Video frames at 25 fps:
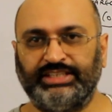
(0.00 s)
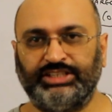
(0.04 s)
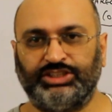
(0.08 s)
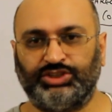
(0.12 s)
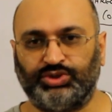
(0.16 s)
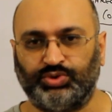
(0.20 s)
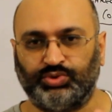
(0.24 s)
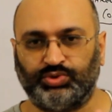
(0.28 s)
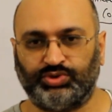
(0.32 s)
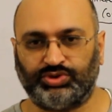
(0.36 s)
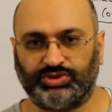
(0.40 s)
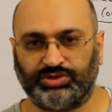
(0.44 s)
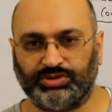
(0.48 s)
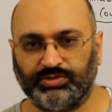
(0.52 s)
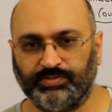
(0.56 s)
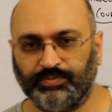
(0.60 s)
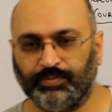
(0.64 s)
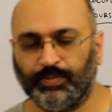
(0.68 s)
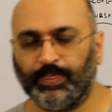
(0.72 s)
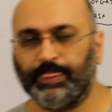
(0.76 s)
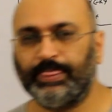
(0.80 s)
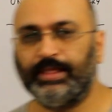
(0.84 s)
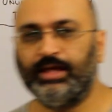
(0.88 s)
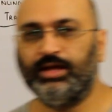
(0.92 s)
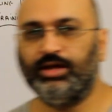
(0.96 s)
issues?
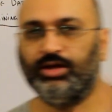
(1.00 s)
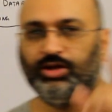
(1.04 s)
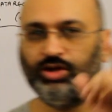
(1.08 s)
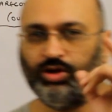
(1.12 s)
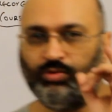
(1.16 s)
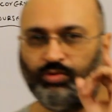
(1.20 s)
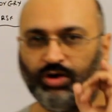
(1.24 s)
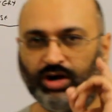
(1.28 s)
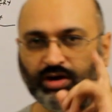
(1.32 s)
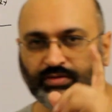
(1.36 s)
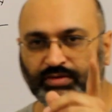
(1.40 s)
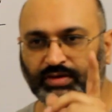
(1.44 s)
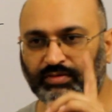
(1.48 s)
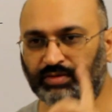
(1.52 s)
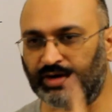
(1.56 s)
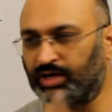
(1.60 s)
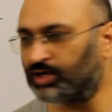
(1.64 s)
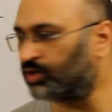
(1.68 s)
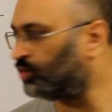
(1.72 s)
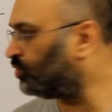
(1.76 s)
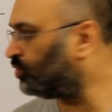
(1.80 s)
Now what we will